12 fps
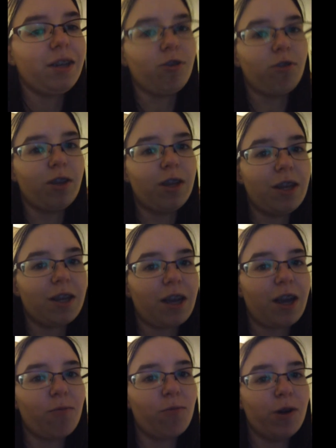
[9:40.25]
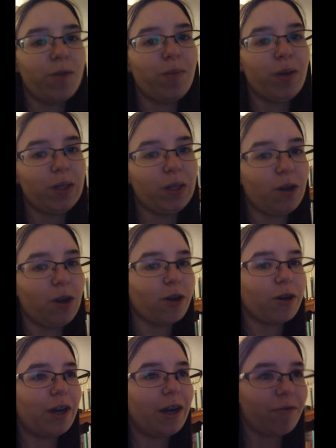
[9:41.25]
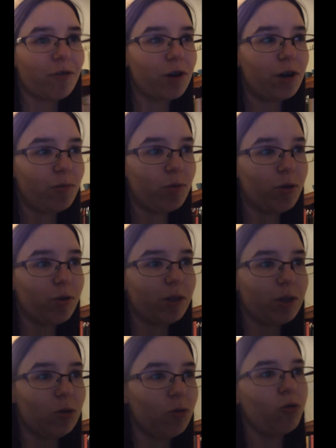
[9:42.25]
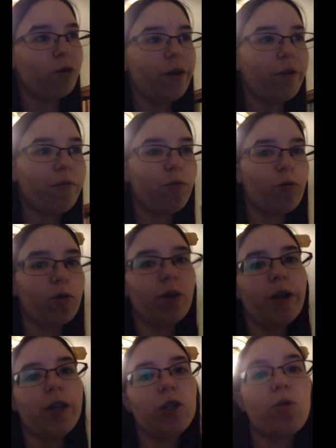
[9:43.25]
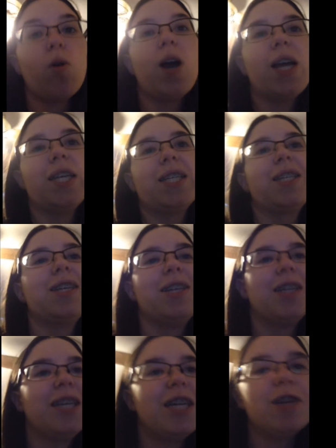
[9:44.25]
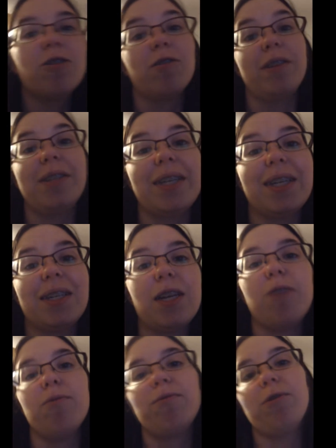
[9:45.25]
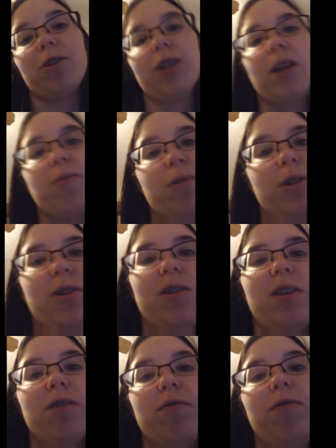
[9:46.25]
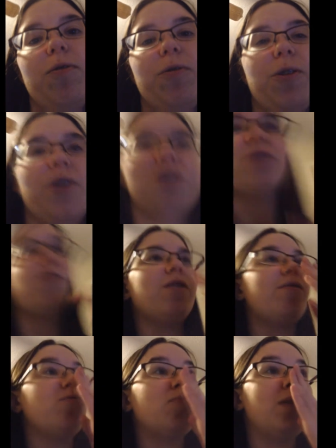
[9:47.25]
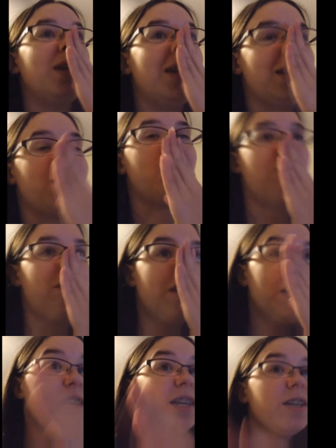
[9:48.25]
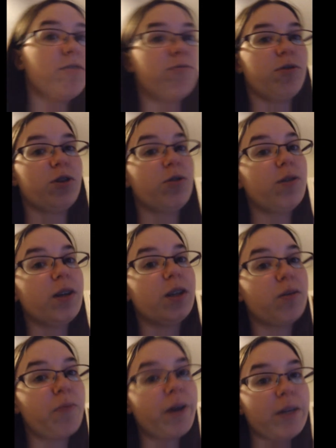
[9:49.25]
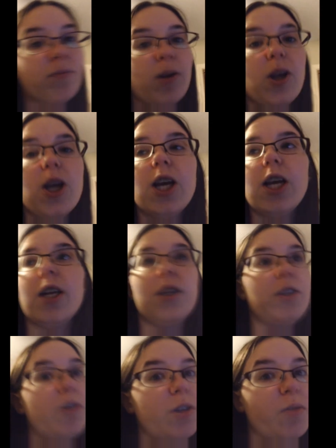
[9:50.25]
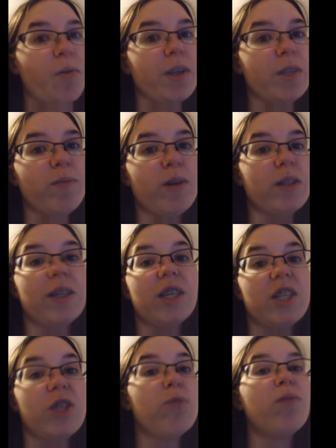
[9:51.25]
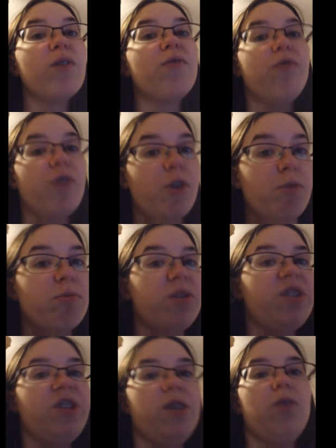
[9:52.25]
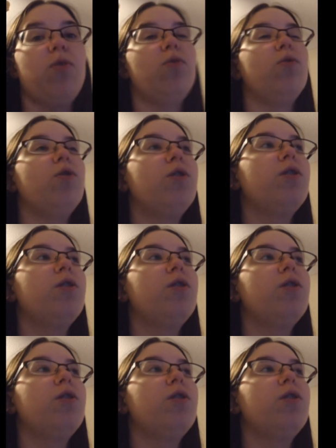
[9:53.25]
You think I wouldn't be stuck after I wrote the story for like twice, or the second time. The first time was just like a fluke, you know, everyone liked it though. This really surprised me. It's still surprising because it gets so many views still.